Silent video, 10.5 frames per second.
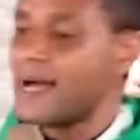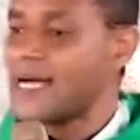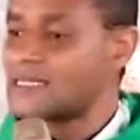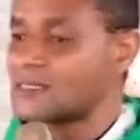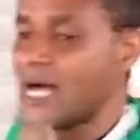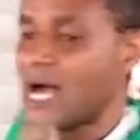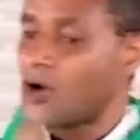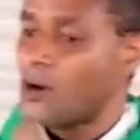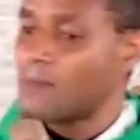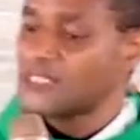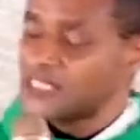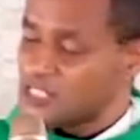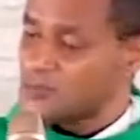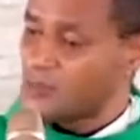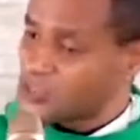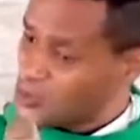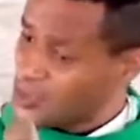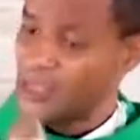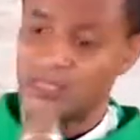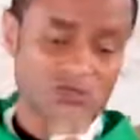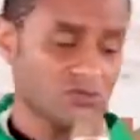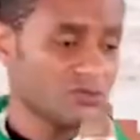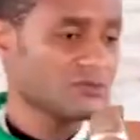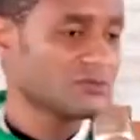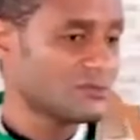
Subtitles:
man accomplishes much with little.